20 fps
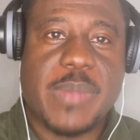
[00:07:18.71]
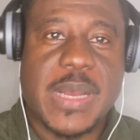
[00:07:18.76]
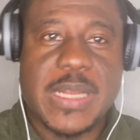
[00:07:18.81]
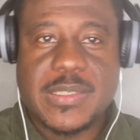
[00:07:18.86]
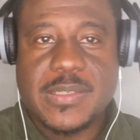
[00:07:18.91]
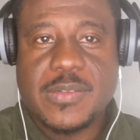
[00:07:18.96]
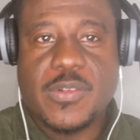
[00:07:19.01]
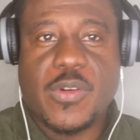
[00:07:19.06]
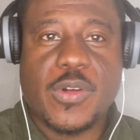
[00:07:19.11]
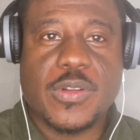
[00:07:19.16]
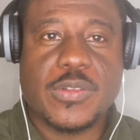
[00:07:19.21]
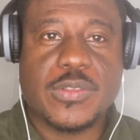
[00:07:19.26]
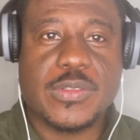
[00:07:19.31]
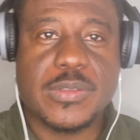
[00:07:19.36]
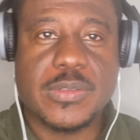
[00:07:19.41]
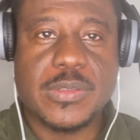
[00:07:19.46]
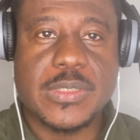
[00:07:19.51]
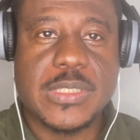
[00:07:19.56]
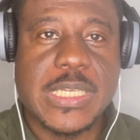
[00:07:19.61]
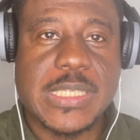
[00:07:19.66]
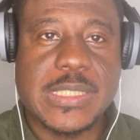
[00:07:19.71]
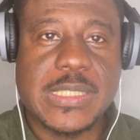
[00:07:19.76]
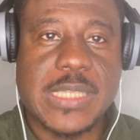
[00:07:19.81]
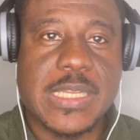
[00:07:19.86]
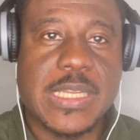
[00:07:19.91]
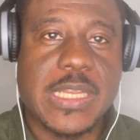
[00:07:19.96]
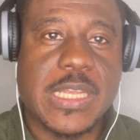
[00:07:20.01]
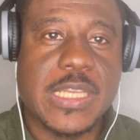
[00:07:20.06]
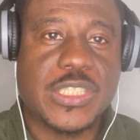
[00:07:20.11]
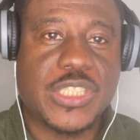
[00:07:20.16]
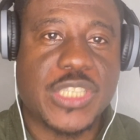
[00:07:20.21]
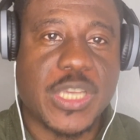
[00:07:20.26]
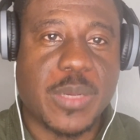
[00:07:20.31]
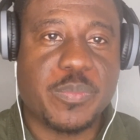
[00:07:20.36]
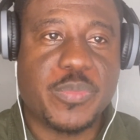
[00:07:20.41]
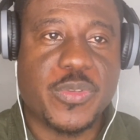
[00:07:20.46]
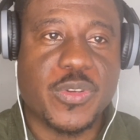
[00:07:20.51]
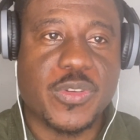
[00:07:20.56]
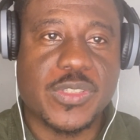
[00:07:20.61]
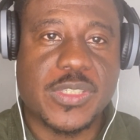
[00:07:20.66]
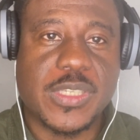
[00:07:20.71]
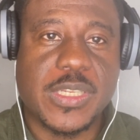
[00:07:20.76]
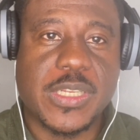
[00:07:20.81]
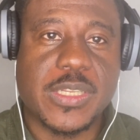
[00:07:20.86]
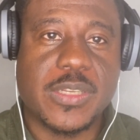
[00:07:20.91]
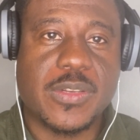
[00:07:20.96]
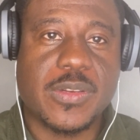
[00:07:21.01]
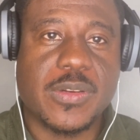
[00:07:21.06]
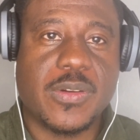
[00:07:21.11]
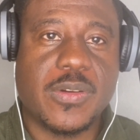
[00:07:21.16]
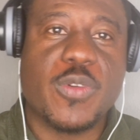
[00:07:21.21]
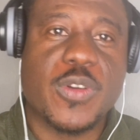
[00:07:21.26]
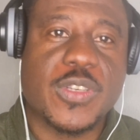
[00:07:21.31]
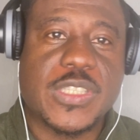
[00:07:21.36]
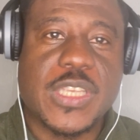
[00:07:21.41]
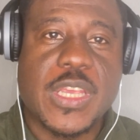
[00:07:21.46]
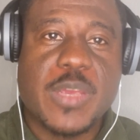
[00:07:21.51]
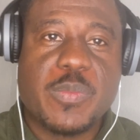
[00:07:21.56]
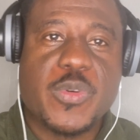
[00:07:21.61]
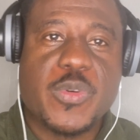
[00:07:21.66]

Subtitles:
But on yesterday Champions League, he was